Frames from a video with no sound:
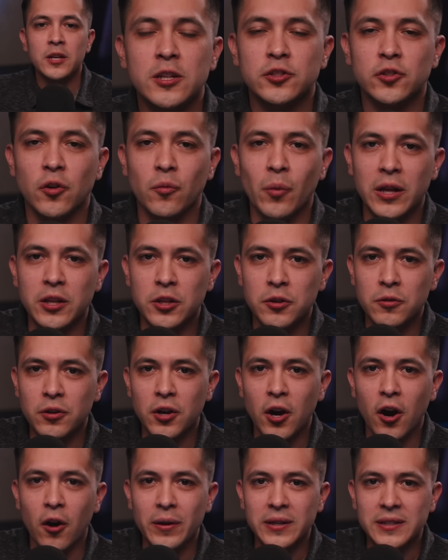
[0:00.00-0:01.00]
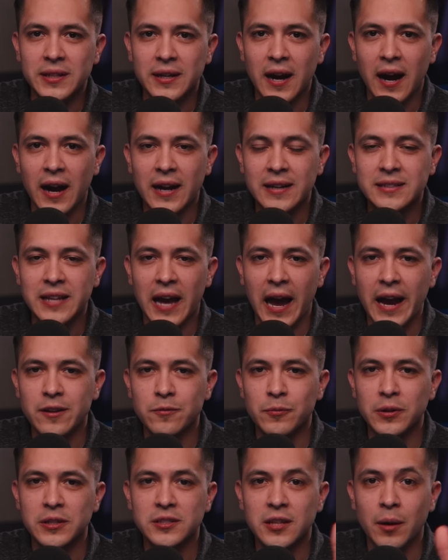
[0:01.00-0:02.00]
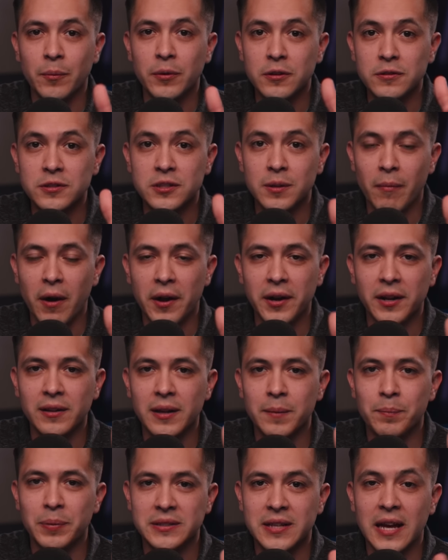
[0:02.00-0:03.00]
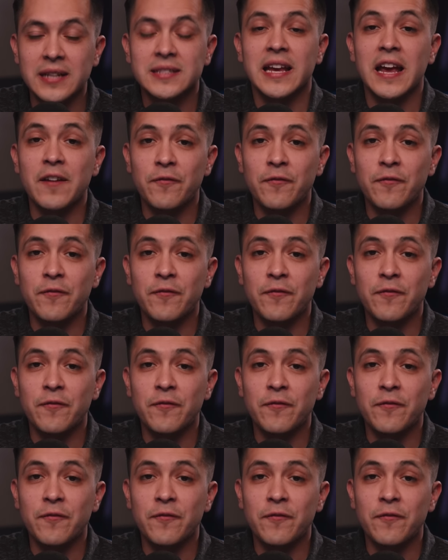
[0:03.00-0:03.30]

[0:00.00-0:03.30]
So when you go into contact with someone who's demonically possessed,